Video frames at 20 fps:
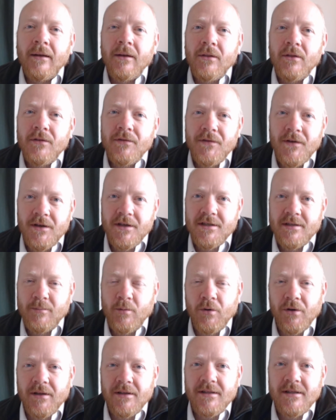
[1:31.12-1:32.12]
The first
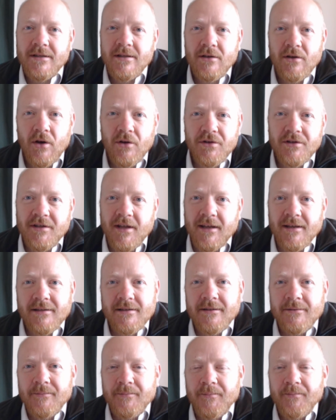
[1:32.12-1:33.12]
point is the
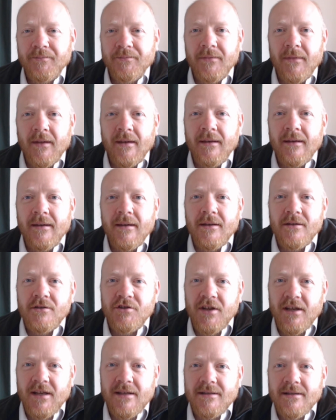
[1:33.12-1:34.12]
context.
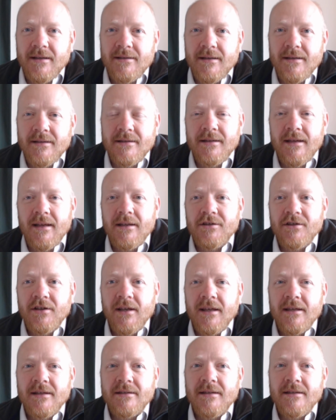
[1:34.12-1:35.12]
Jesus is teaching
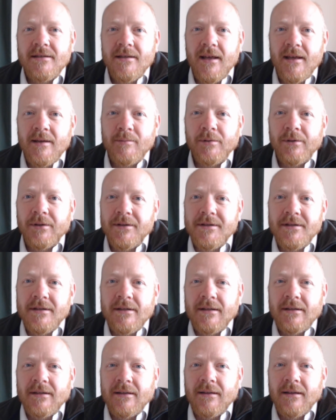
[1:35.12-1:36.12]
his disciples.
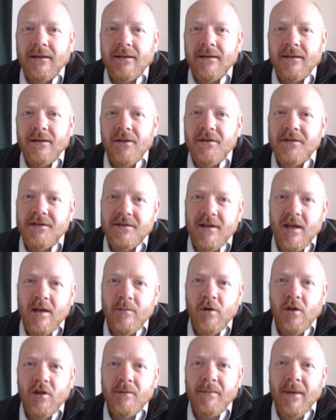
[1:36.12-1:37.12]
The
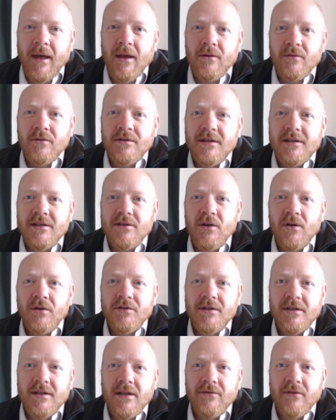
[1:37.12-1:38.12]
Sermon on the Mount is not
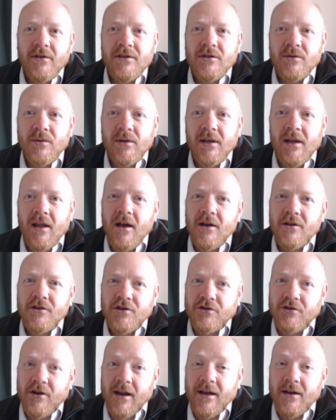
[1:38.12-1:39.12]
delivered to a large
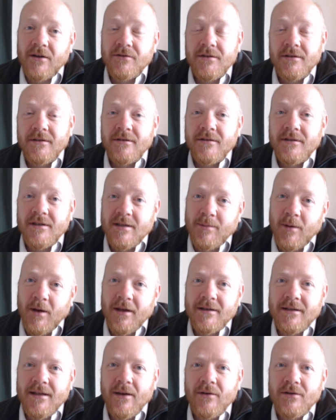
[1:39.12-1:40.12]
crowd,
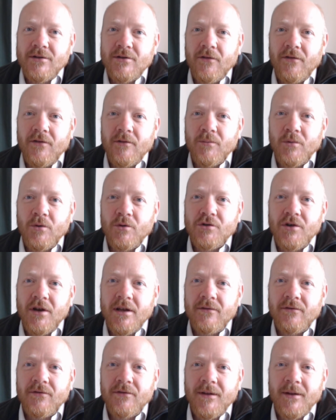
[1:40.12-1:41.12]
despite how it's often portrayed
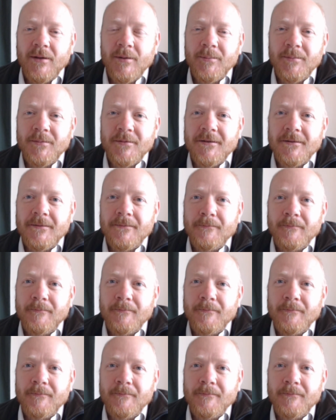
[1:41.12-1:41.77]
in films.